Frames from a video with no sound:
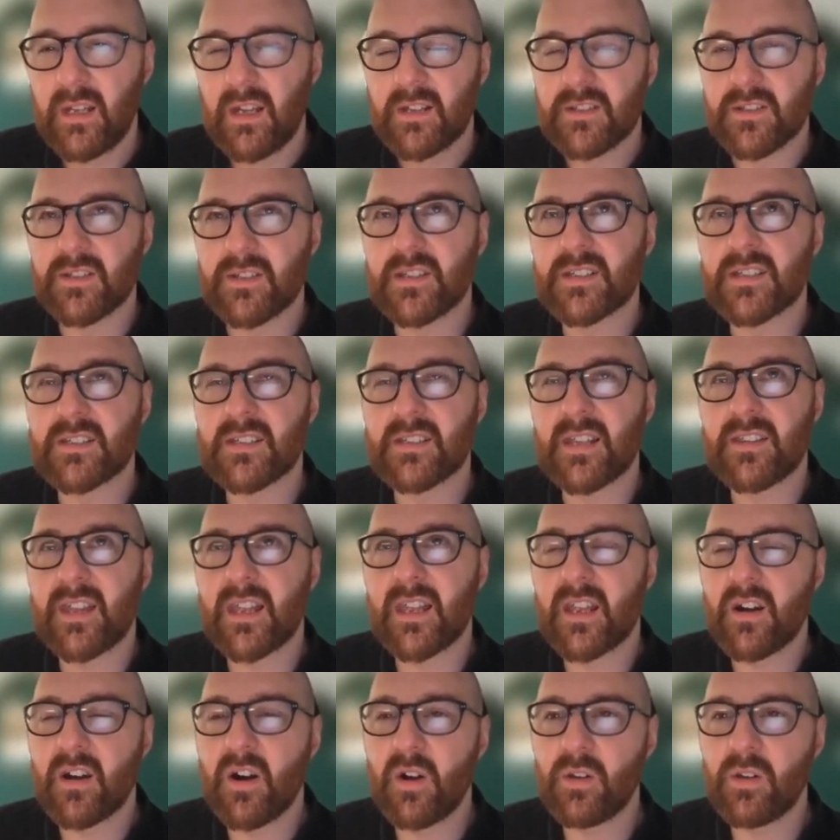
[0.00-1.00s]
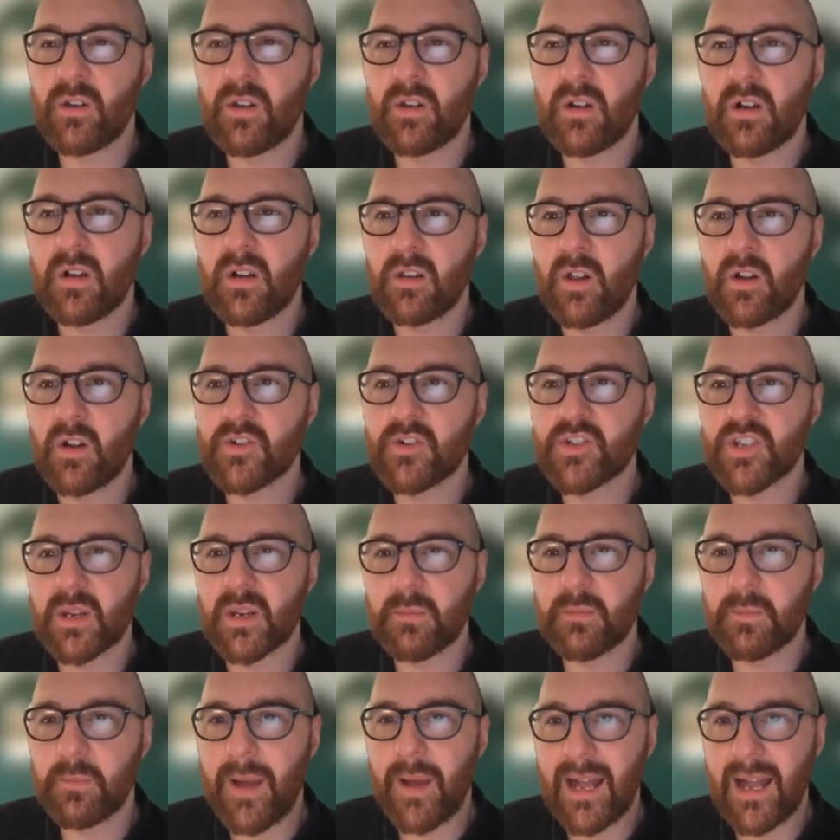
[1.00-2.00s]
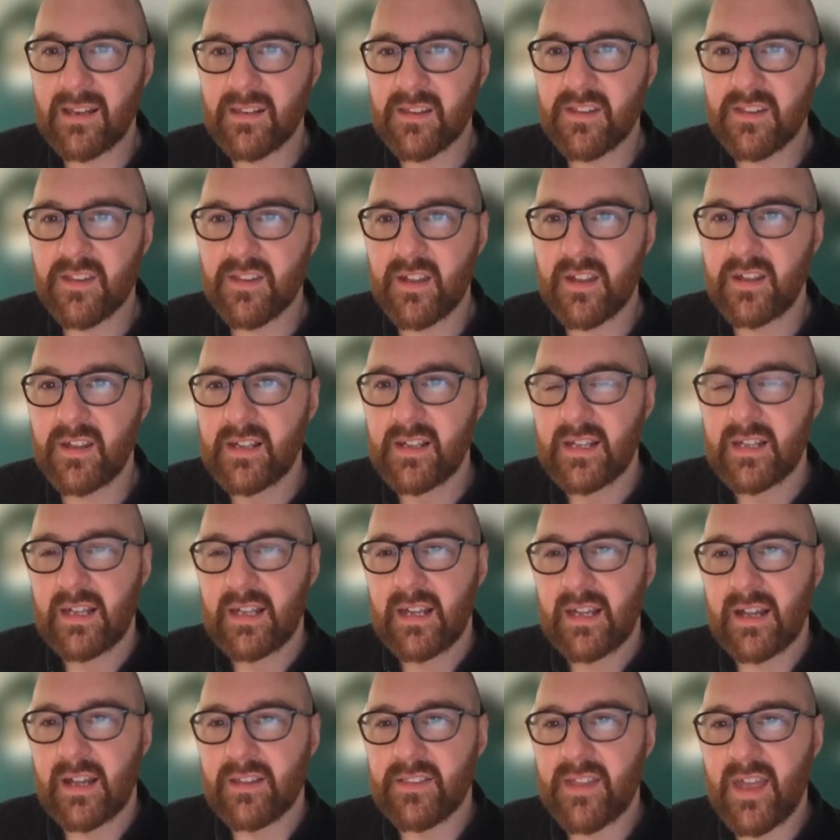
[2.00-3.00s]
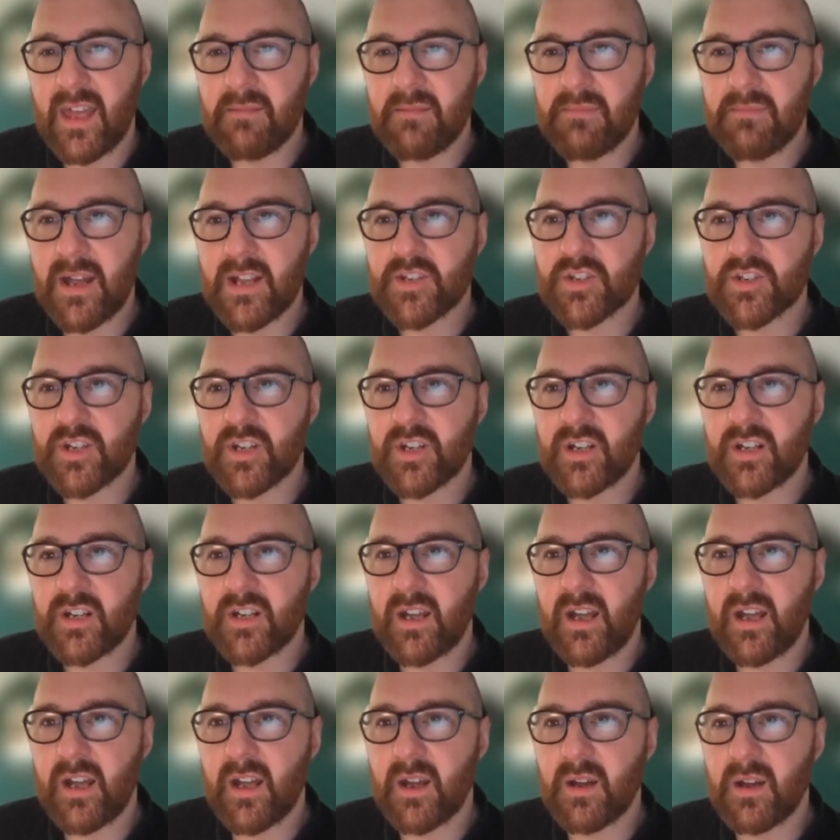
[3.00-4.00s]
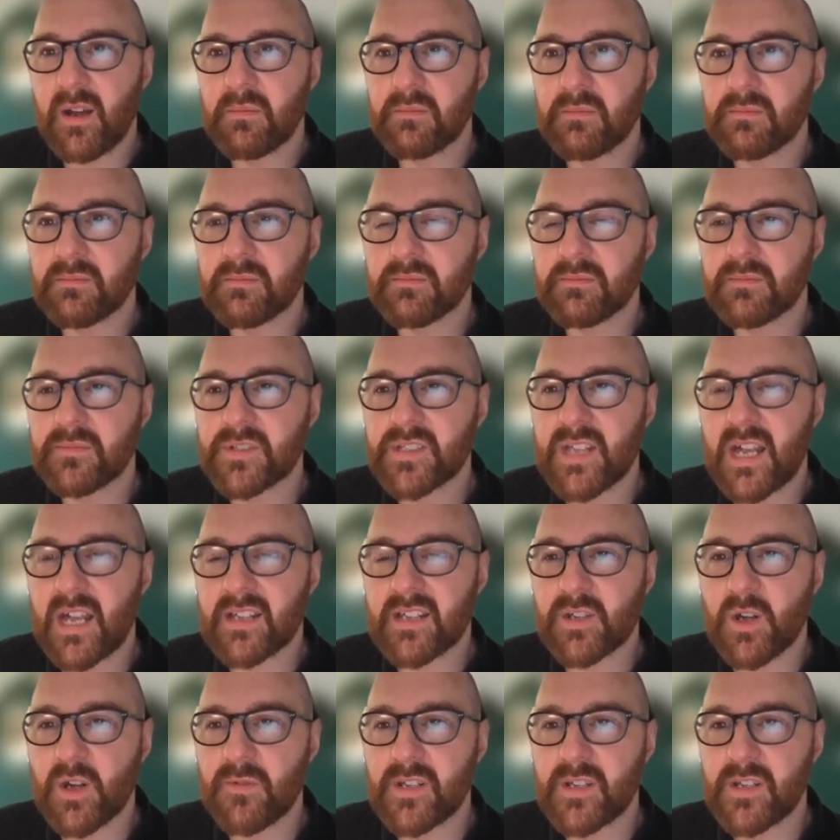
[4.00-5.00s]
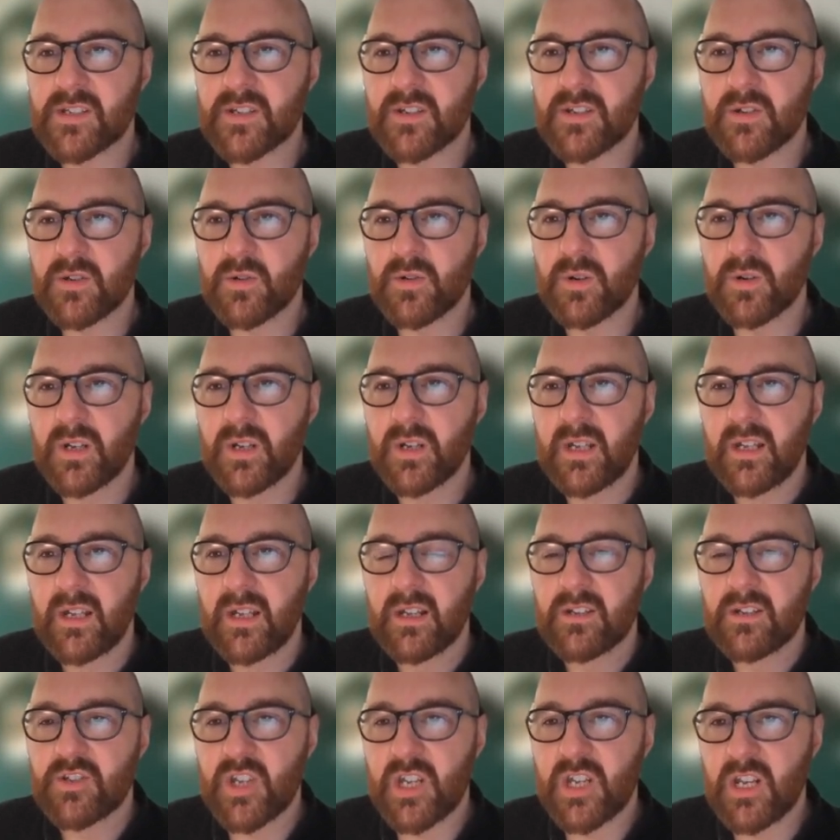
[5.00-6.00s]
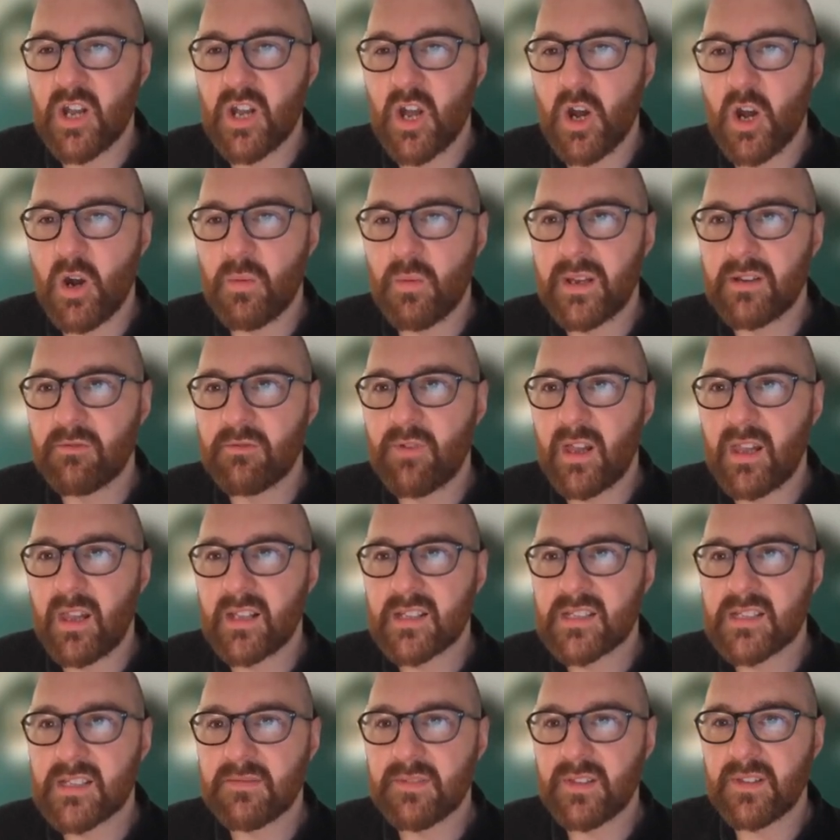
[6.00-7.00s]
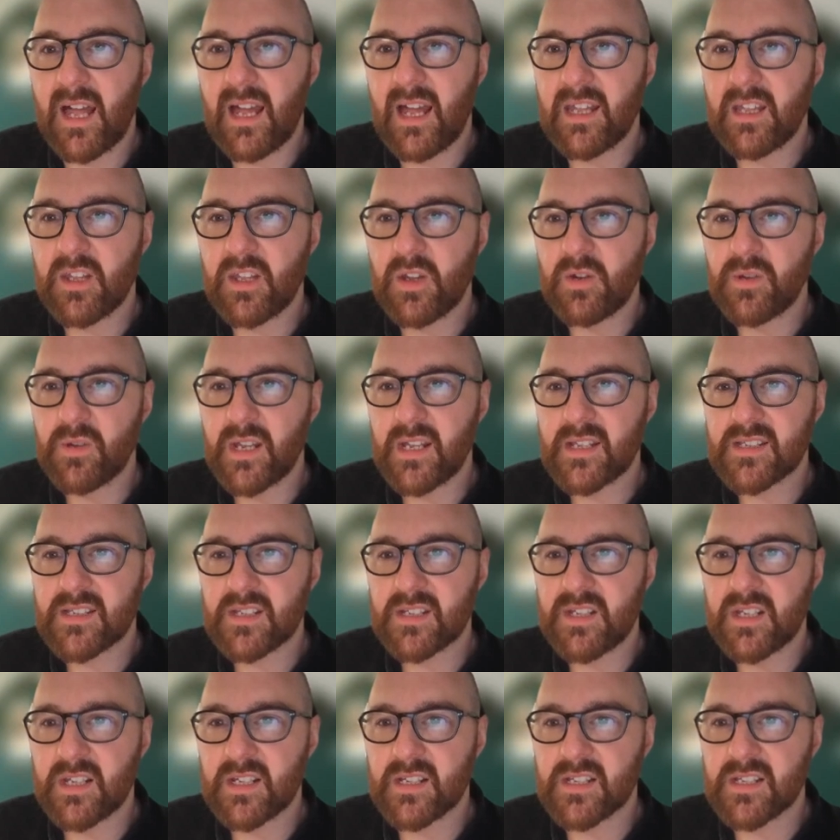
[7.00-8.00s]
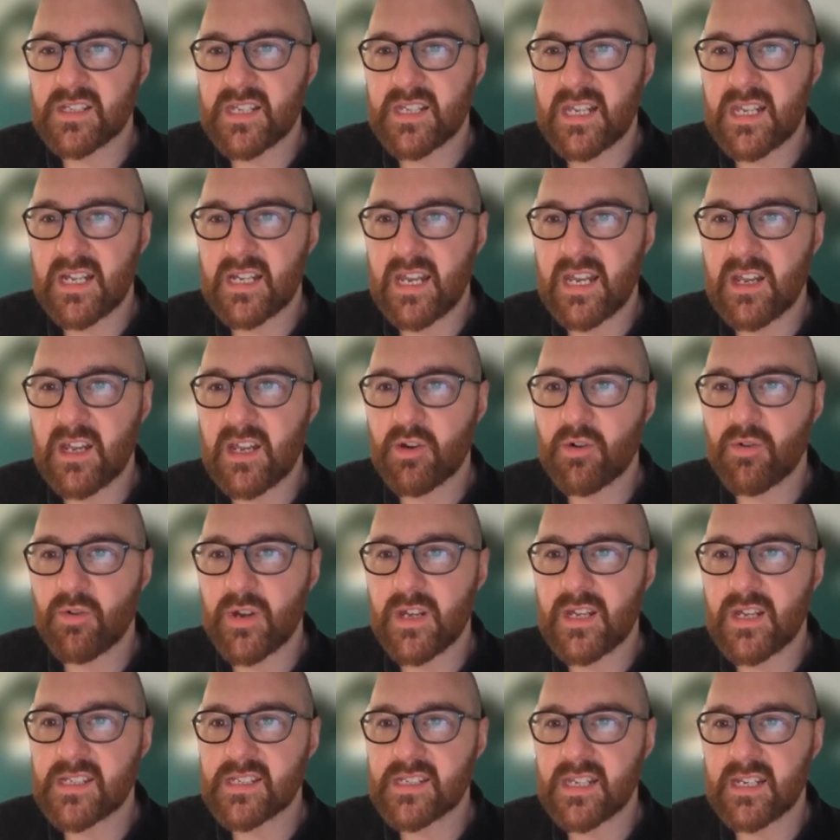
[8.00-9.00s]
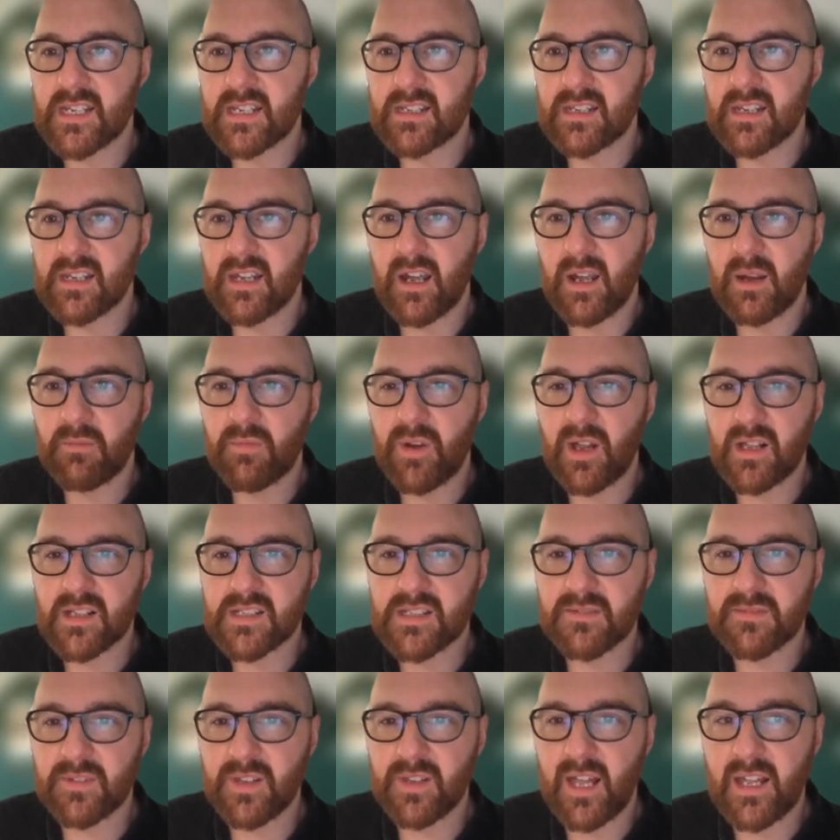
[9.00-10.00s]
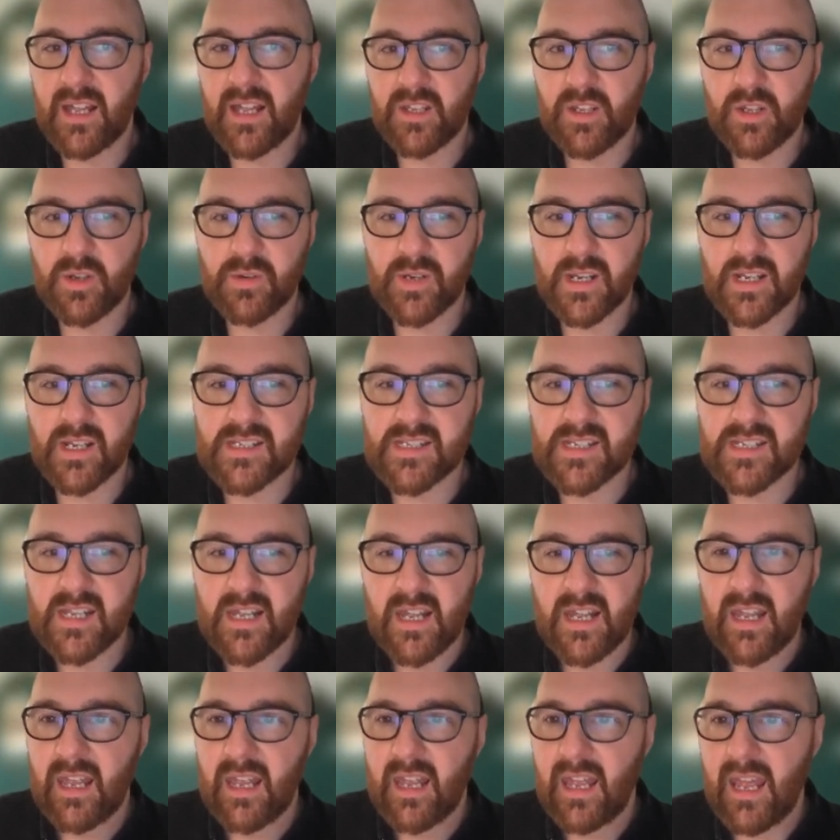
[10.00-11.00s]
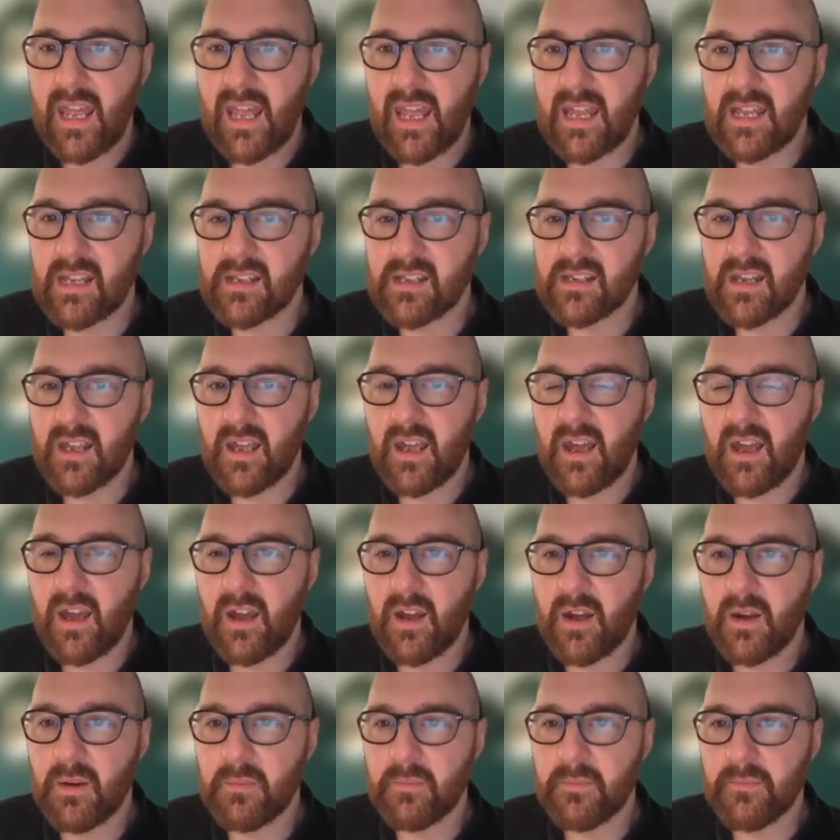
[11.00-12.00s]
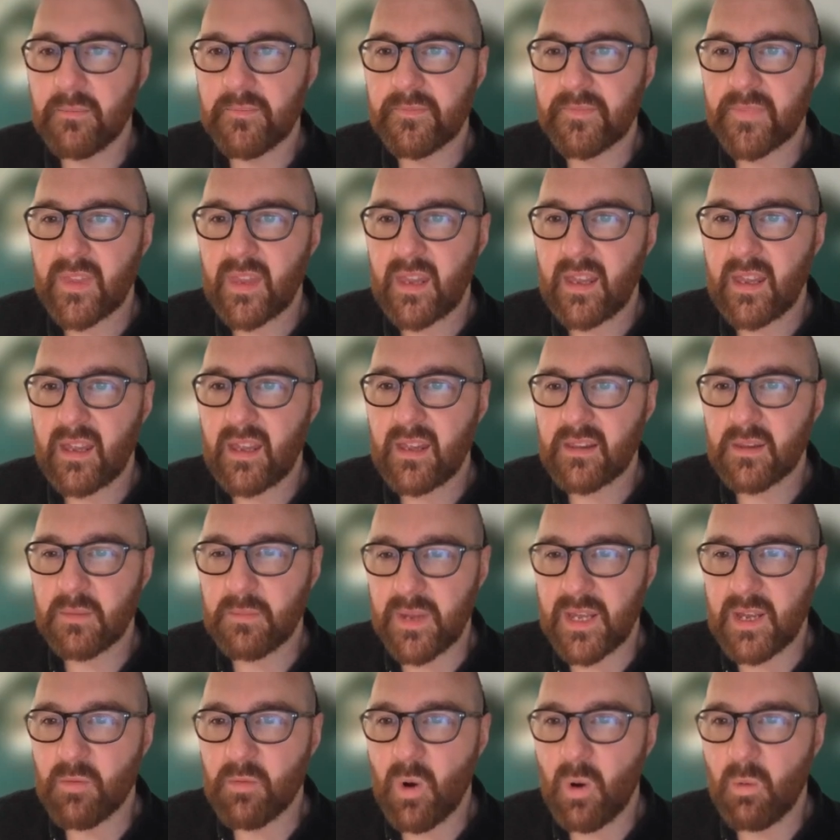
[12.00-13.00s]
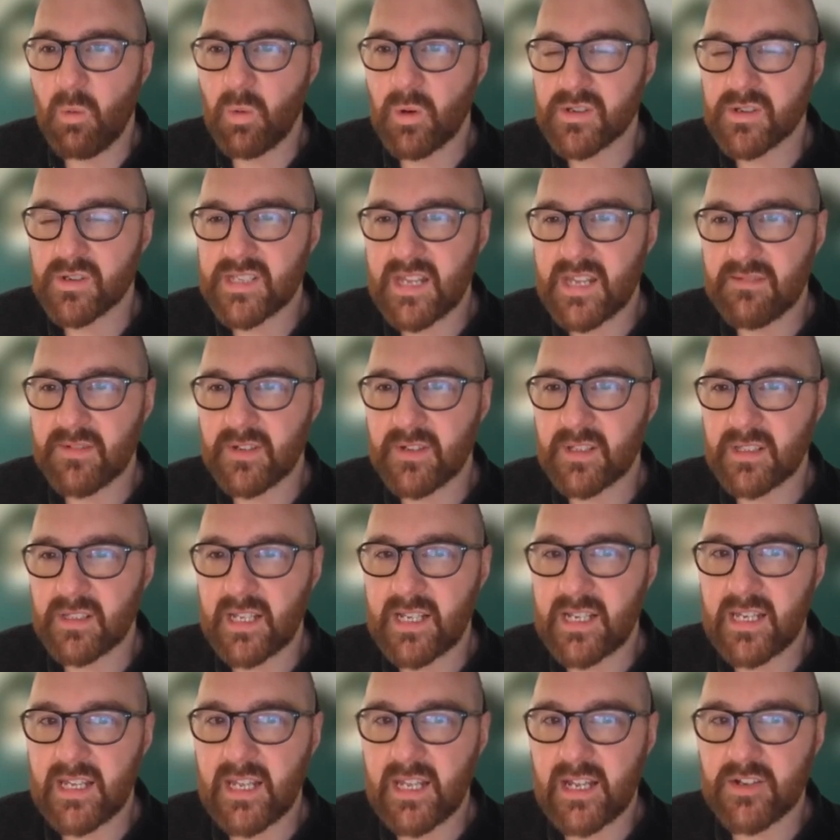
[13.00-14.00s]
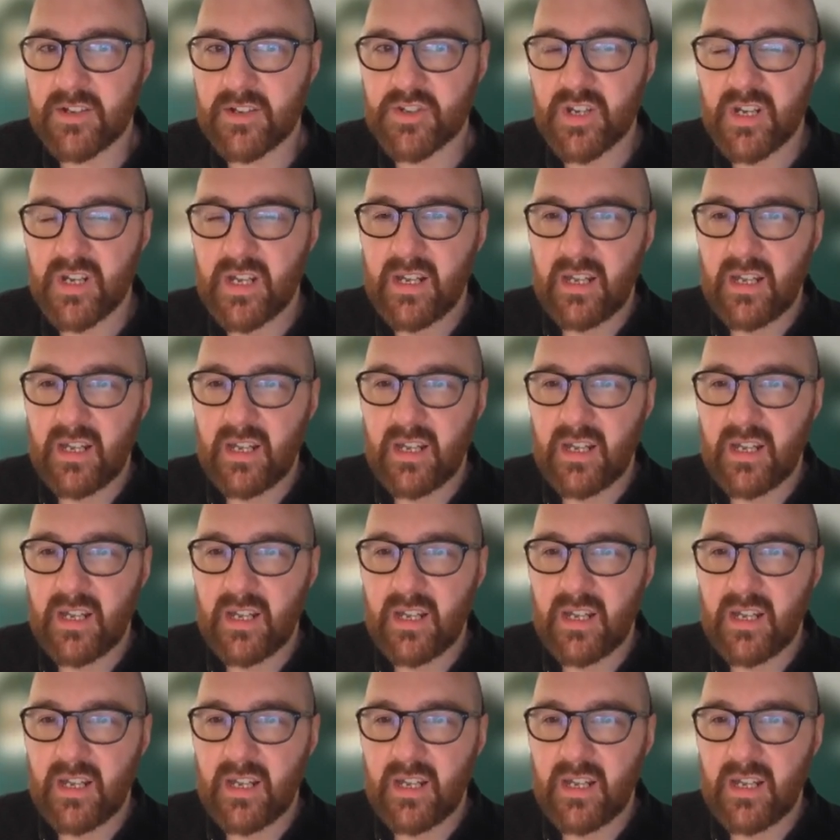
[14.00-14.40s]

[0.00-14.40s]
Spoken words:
So this is, I think, Hologic Panther, and they measure SARS-CoV-2 genome in relative light units, and you can see an increase in relative light units in the B.1.1.7 lineage.